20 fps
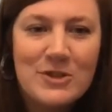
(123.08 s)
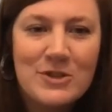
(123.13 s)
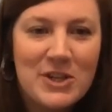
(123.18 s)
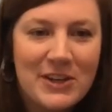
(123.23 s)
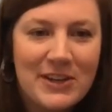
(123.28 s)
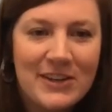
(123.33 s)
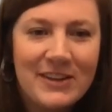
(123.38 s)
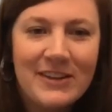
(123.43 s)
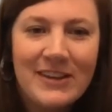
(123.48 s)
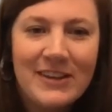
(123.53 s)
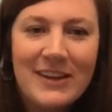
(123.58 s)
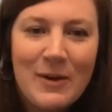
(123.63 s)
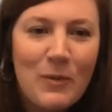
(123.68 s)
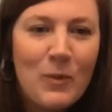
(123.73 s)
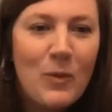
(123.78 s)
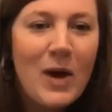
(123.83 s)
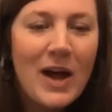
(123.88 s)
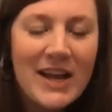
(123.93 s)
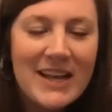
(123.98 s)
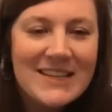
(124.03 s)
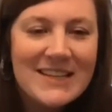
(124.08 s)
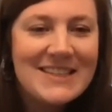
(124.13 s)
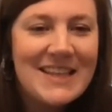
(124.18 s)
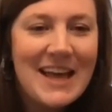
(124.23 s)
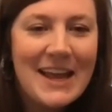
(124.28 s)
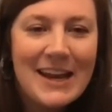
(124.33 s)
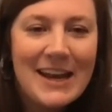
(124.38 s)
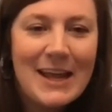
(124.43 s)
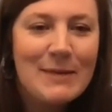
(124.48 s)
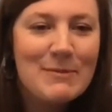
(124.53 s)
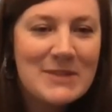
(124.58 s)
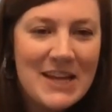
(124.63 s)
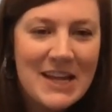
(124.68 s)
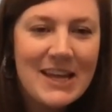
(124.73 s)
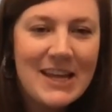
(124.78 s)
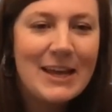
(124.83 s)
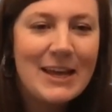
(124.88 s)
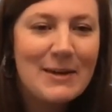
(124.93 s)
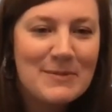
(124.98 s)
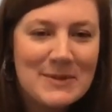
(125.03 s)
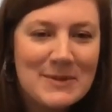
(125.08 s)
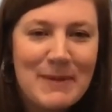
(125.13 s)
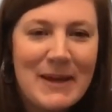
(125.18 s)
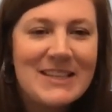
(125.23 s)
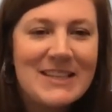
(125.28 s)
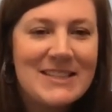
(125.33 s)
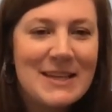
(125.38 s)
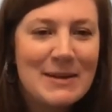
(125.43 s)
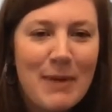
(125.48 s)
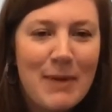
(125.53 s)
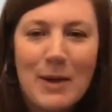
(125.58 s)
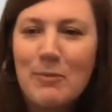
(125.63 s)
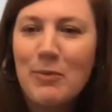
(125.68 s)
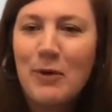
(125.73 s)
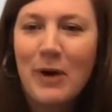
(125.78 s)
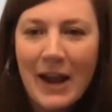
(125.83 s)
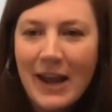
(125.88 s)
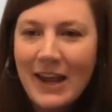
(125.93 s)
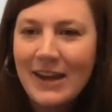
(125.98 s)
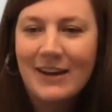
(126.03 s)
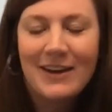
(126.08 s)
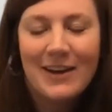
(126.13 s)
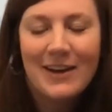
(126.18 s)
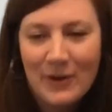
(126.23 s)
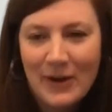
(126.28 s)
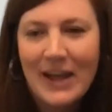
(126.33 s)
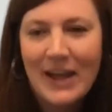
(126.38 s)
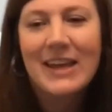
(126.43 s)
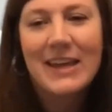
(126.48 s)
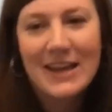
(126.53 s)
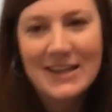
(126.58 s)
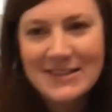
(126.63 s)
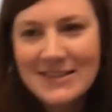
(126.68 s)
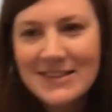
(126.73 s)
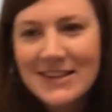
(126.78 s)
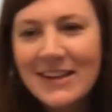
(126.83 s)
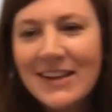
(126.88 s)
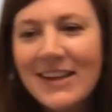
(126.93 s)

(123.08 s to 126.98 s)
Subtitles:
Jill. Why is that name taking up space in my brain? Okay, yes.